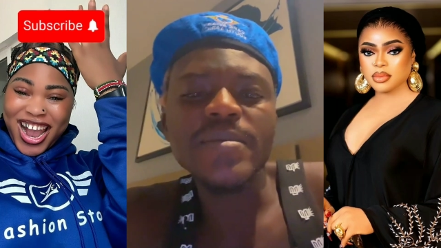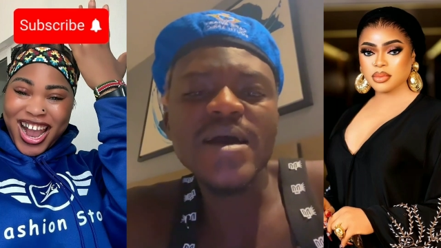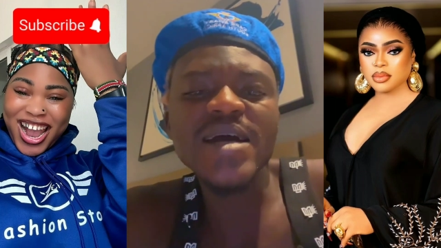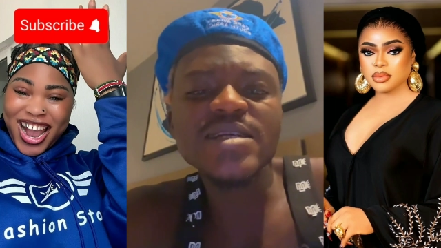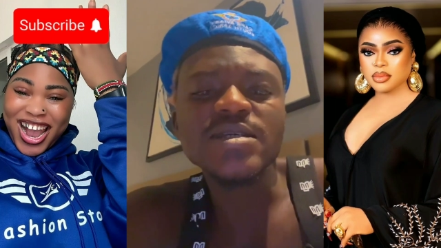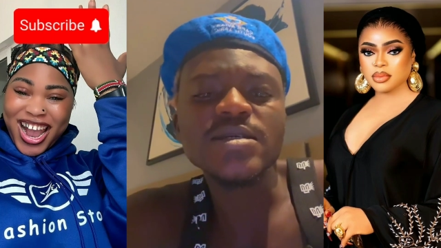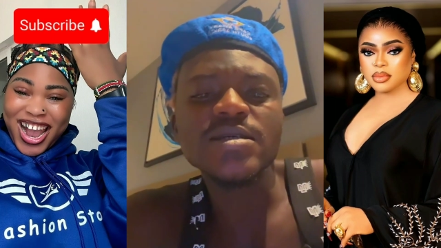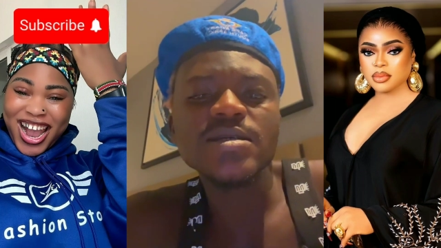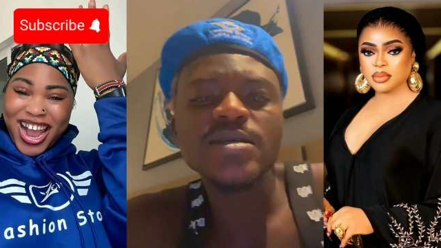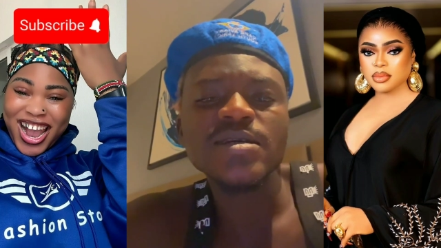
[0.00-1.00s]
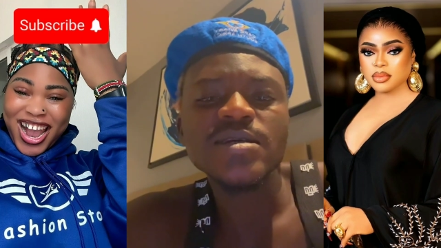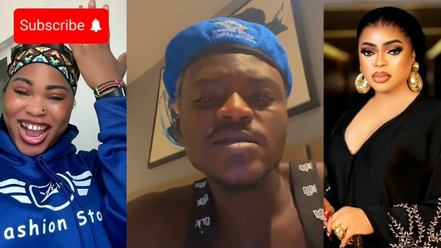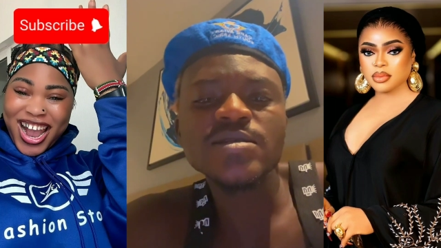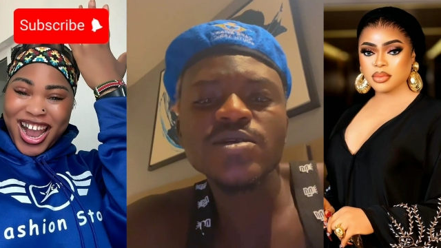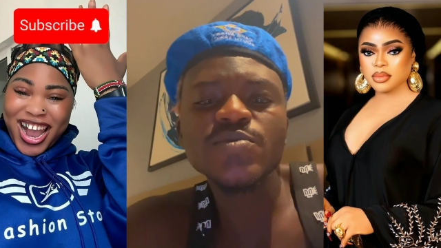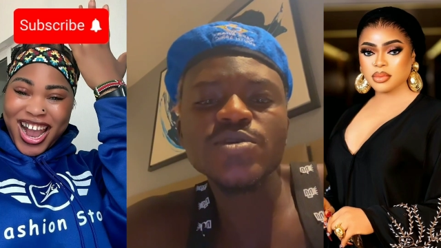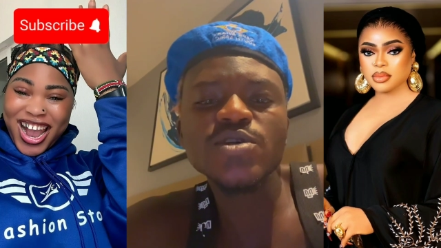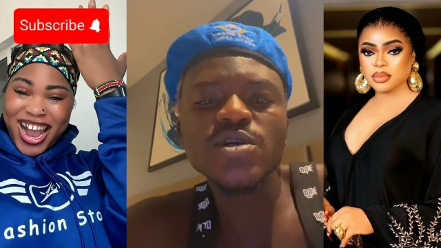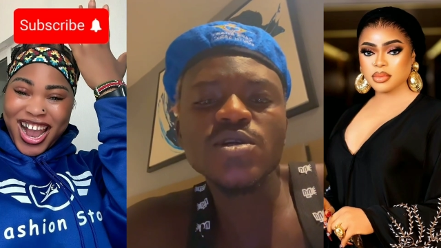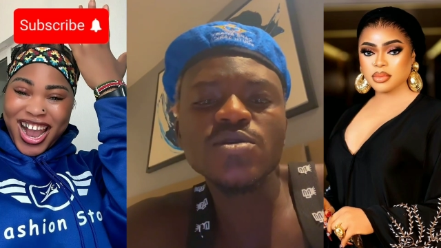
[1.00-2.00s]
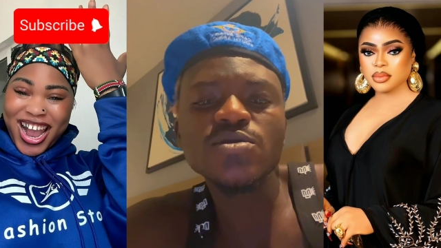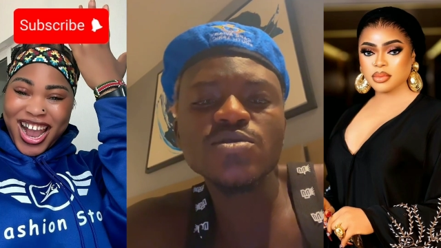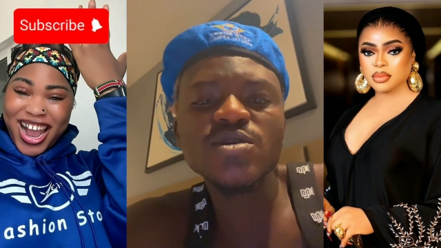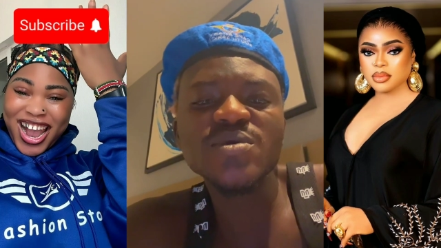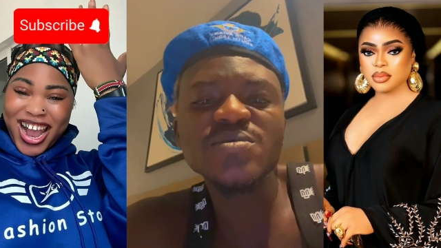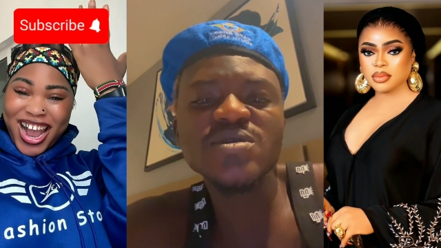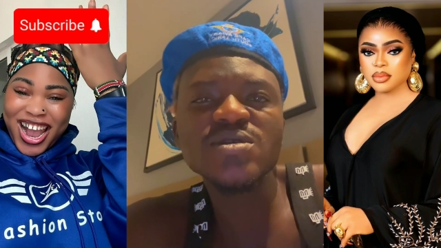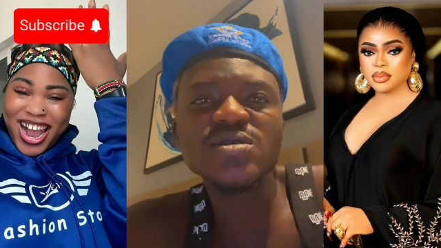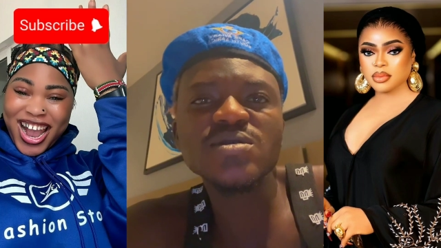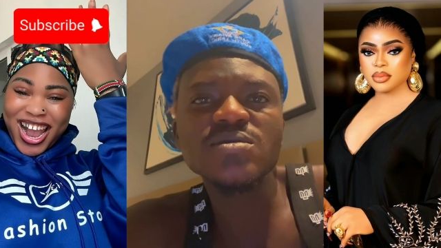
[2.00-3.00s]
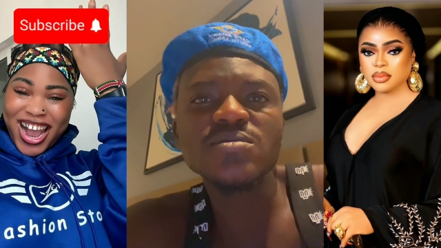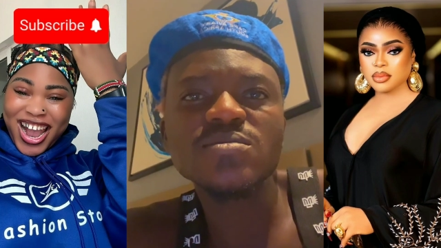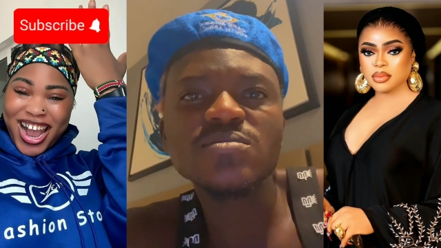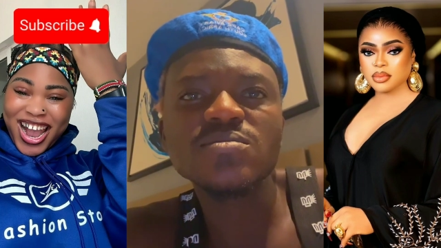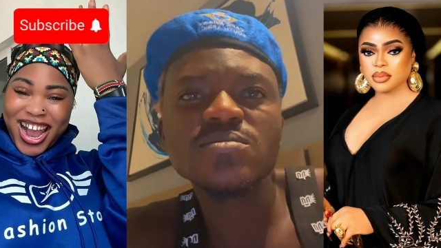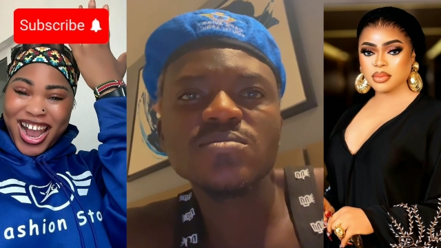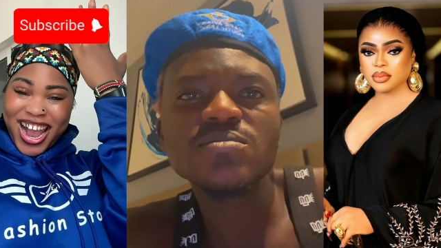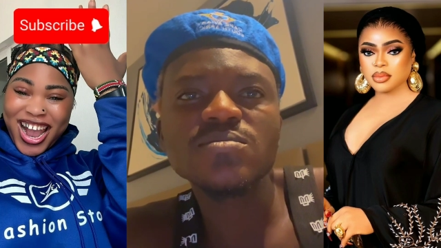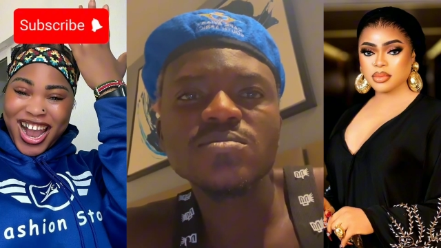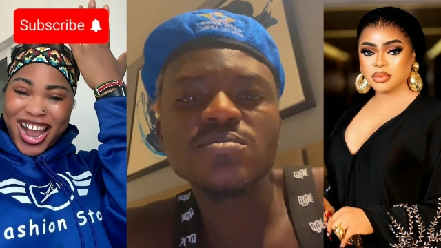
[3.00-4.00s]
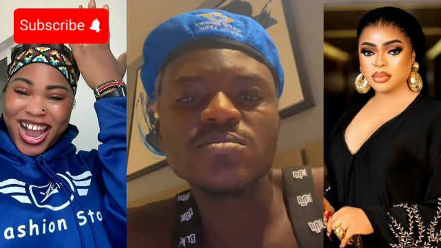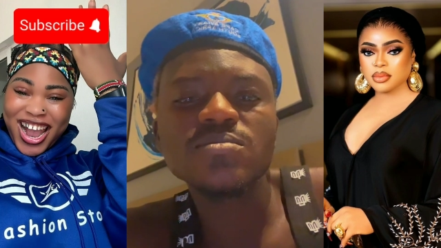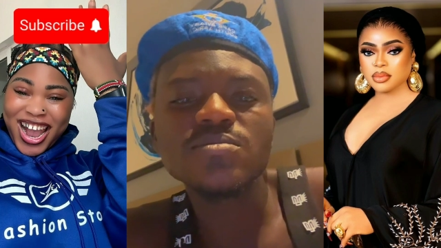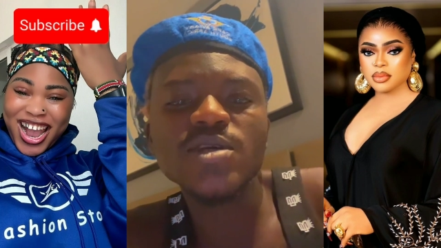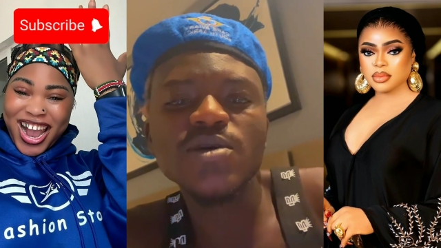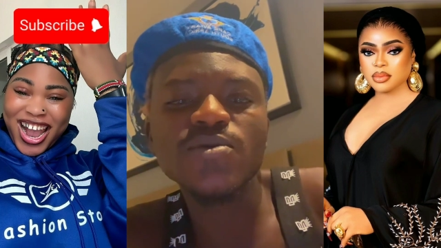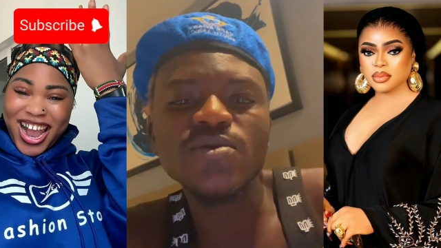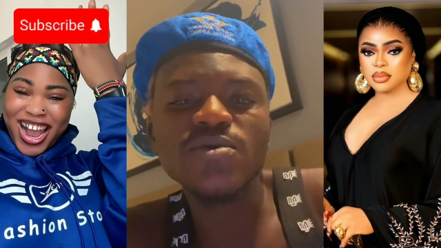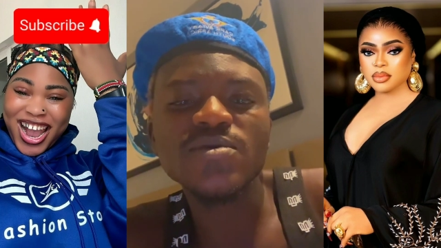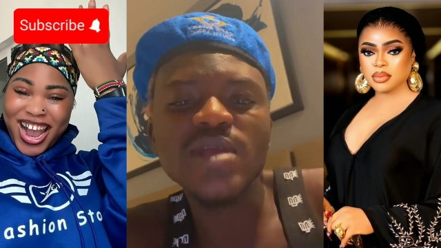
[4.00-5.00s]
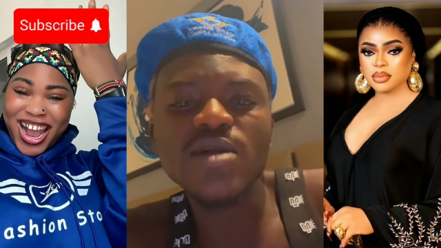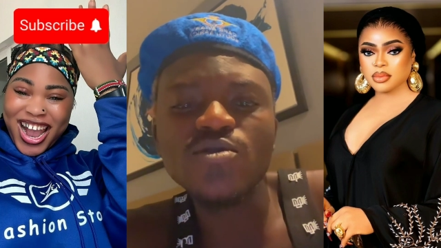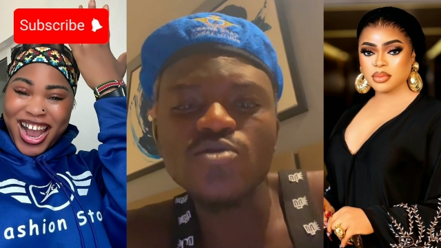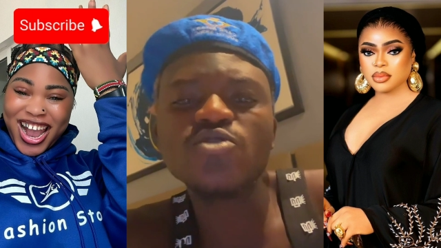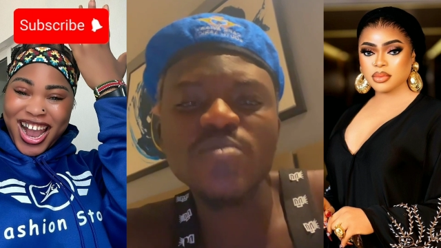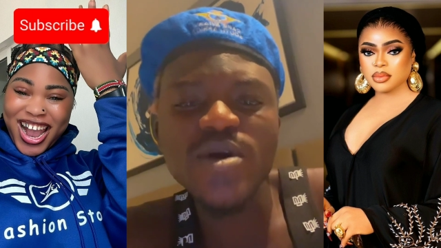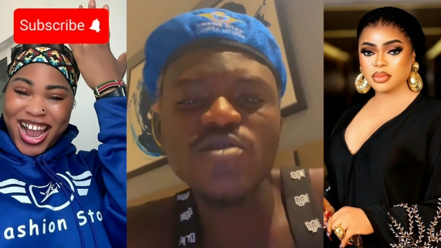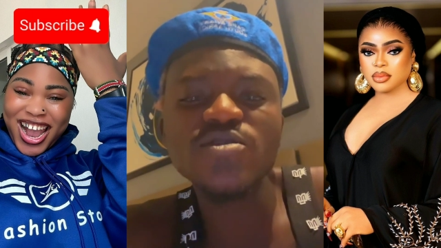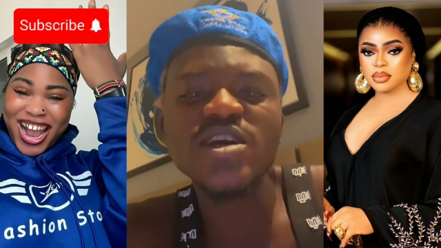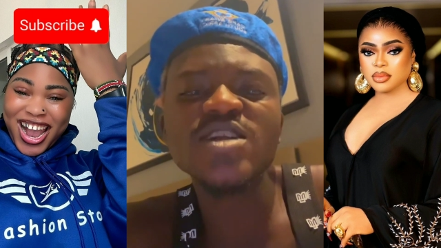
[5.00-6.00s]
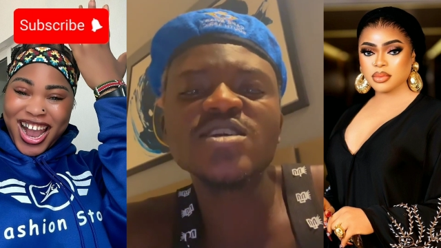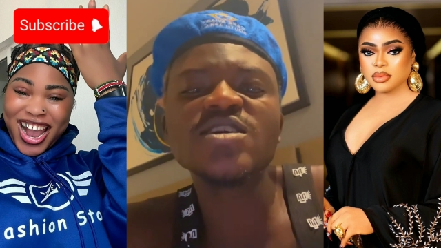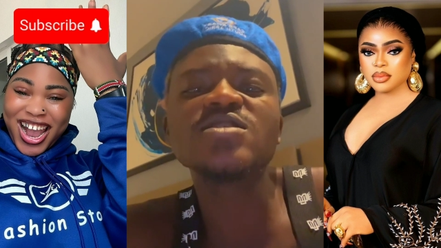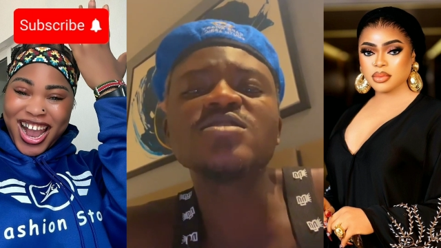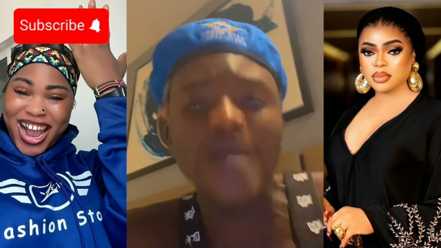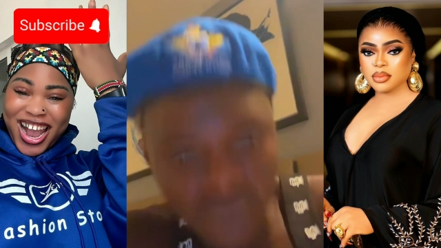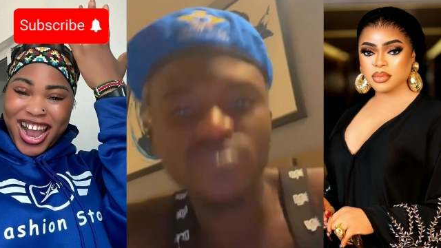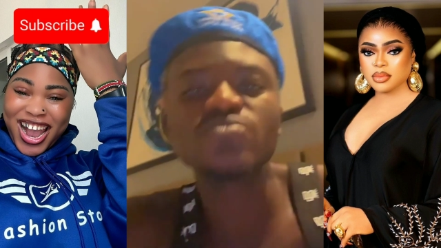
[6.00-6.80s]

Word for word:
Speaker 1: Baji, your picture to no job of risky. Only Lena. Talo so be ori eni e di da.